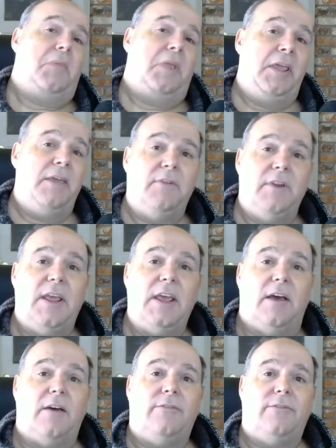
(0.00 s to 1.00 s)
Even
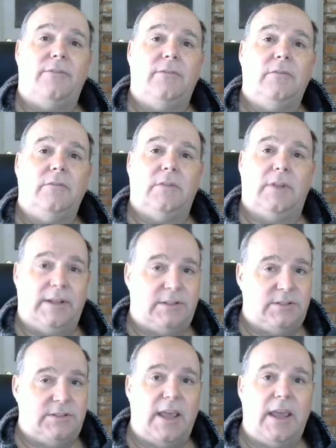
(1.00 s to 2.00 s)
if,
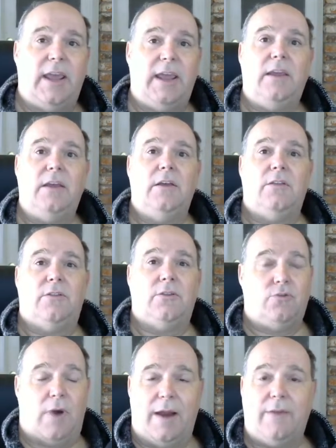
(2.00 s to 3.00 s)
let's say, the
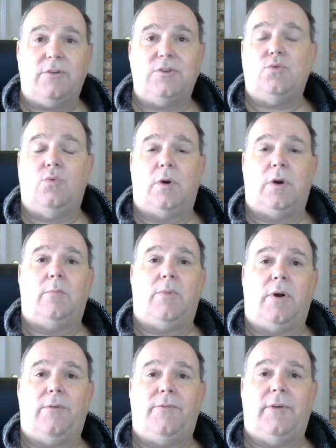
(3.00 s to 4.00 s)
drivers weren't
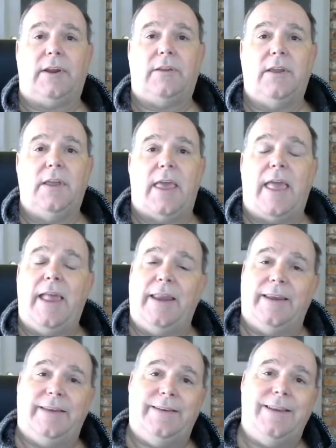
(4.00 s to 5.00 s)
perfect and
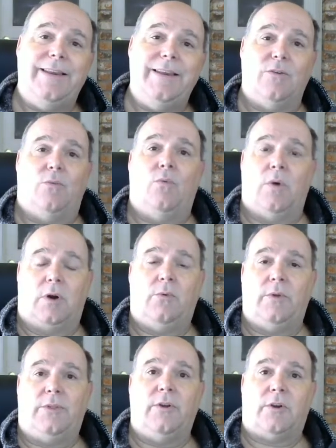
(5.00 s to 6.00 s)
it didn't work
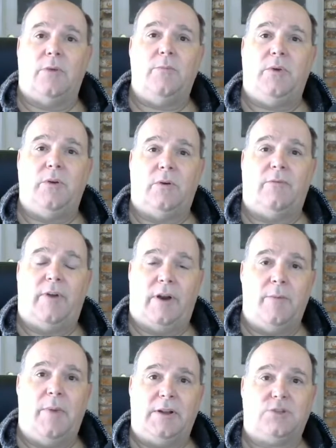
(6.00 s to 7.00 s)
with your computer
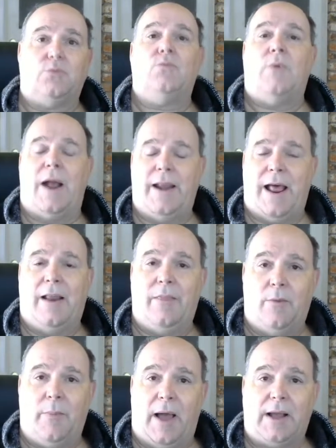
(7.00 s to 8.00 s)
very much right out of
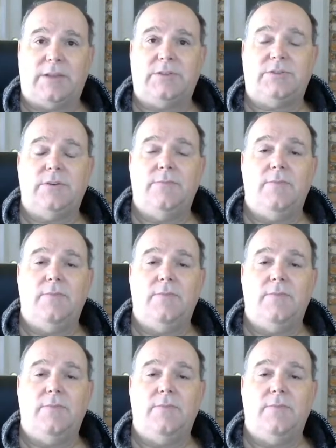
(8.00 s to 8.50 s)
the box,